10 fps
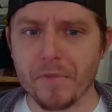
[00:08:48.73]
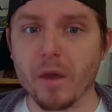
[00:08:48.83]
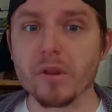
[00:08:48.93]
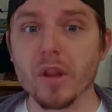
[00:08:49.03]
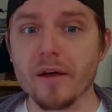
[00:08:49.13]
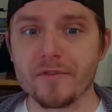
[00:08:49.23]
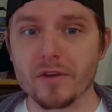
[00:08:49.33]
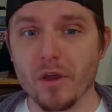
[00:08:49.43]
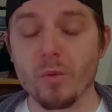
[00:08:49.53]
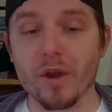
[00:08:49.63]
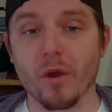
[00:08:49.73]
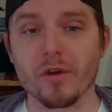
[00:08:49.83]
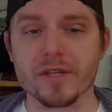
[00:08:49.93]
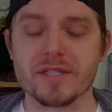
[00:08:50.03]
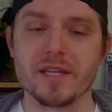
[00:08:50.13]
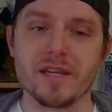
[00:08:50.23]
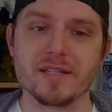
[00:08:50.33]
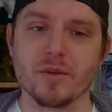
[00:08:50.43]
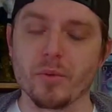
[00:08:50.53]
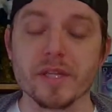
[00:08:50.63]
I would love to know what artist it is
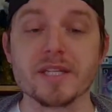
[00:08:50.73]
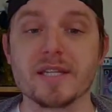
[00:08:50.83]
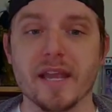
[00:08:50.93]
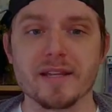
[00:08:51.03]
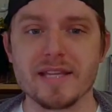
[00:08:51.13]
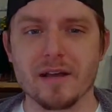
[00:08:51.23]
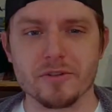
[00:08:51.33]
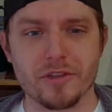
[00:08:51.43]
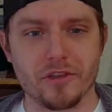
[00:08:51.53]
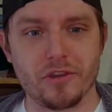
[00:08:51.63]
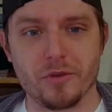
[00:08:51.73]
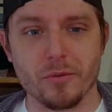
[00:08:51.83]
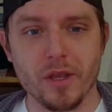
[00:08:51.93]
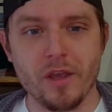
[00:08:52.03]
that really stands out to you.